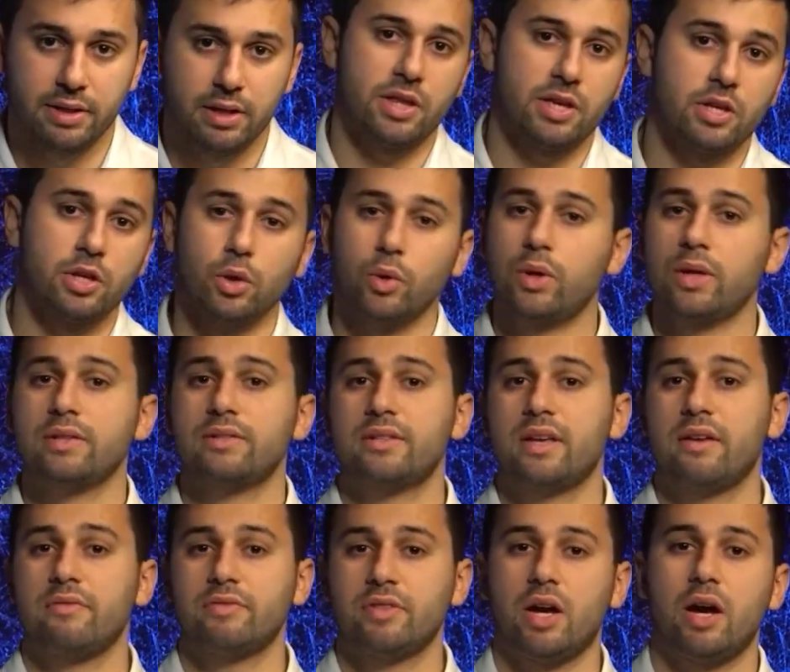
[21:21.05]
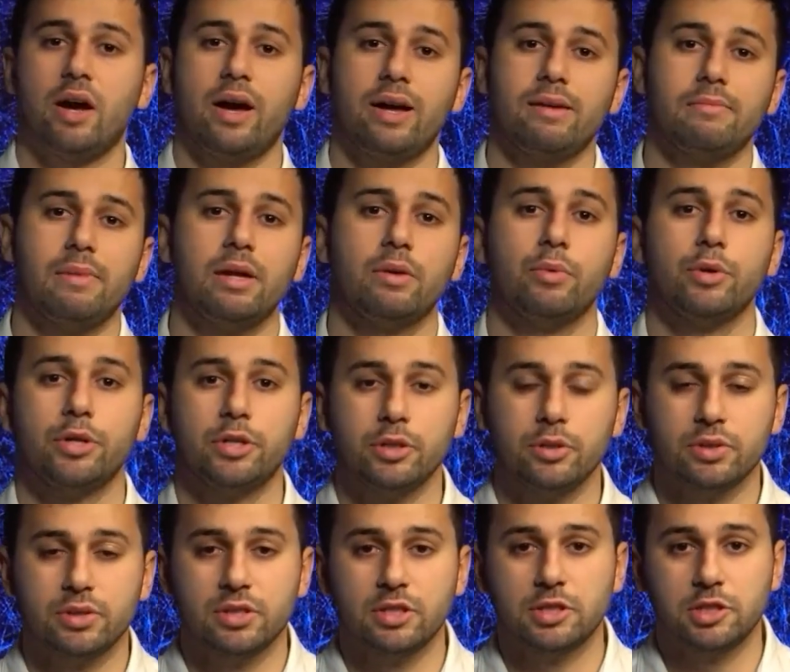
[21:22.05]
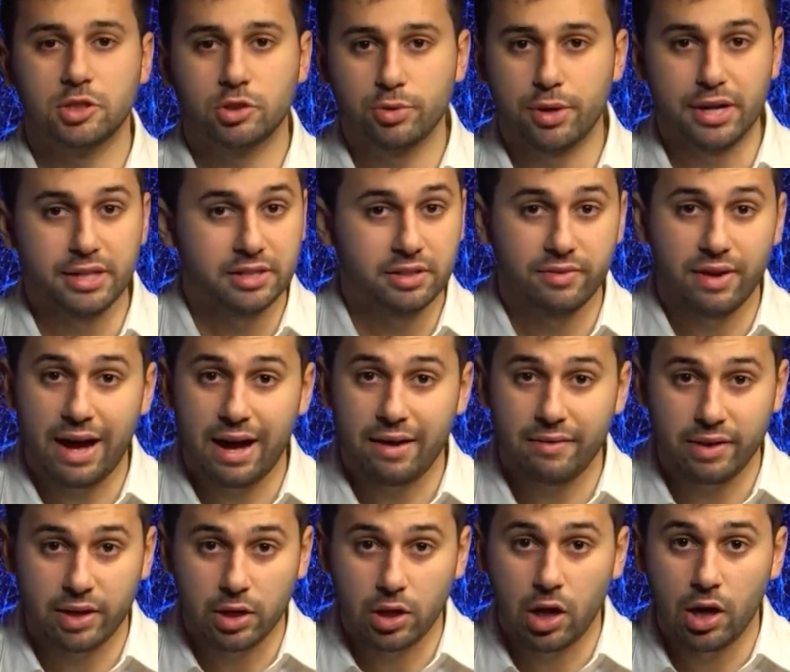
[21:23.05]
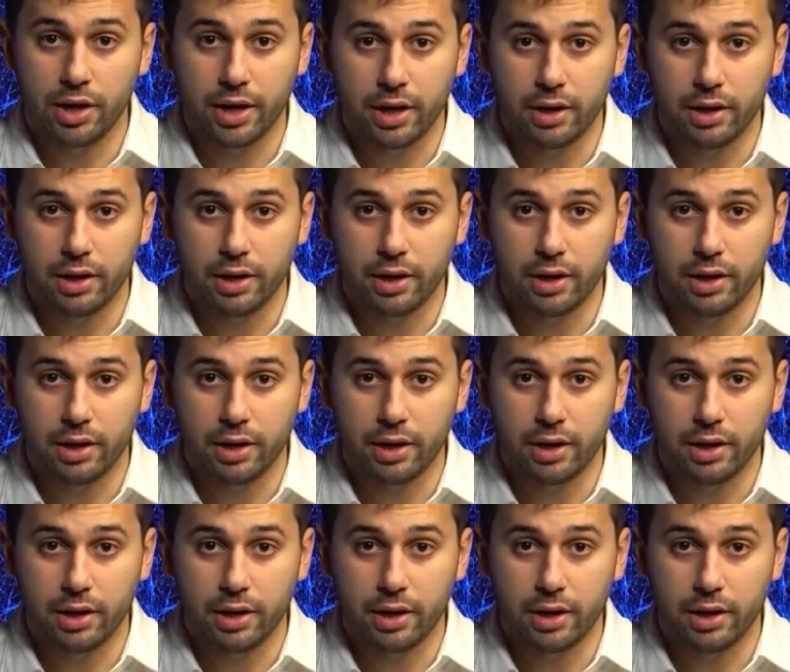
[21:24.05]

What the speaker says: so that you can save time and reduce the stress of having an audit.